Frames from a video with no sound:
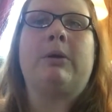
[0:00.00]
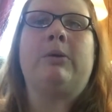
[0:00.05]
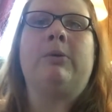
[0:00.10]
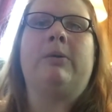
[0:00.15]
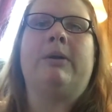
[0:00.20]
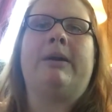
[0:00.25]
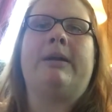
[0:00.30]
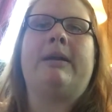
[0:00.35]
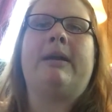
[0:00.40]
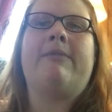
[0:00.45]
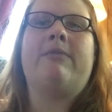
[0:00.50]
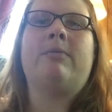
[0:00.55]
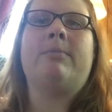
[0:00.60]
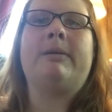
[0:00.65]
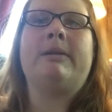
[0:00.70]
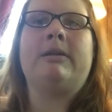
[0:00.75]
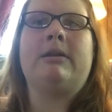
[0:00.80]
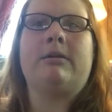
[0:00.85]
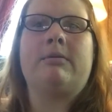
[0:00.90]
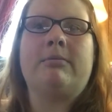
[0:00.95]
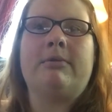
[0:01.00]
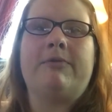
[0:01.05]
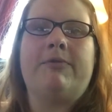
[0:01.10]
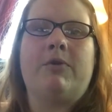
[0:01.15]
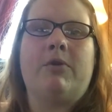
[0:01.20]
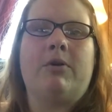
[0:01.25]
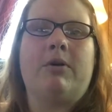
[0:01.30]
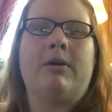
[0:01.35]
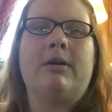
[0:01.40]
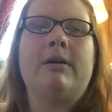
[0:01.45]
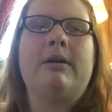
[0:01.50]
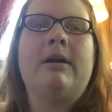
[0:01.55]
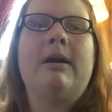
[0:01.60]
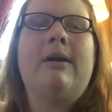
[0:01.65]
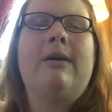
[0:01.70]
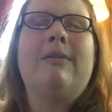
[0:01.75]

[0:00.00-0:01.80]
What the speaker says: cool. I'd never been there before.